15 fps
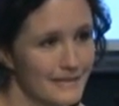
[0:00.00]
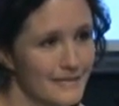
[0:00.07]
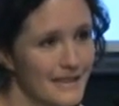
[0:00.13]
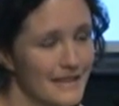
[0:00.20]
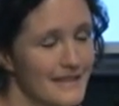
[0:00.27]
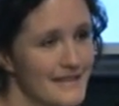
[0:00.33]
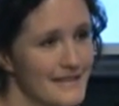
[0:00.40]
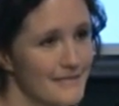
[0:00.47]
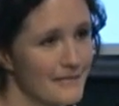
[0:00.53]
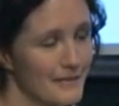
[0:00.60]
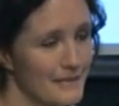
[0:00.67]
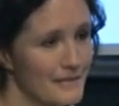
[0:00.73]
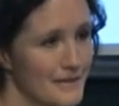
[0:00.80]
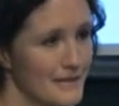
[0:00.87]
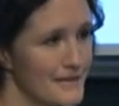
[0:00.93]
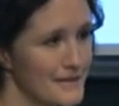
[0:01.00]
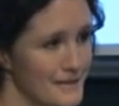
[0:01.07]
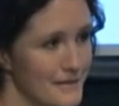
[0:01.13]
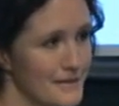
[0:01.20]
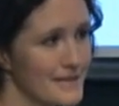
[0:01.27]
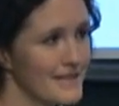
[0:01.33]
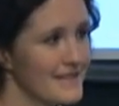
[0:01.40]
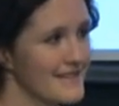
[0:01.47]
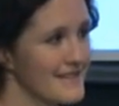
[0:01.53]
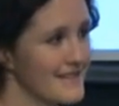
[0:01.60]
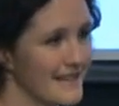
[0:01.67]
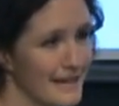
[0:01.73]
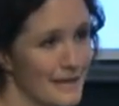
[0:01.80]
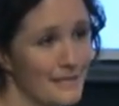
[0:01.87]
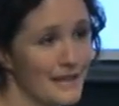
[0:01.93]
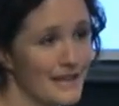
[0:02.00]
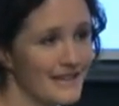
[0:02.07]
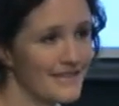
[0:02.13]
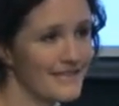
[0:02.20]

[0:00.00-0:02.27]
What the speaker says: and some fabulous stories came out of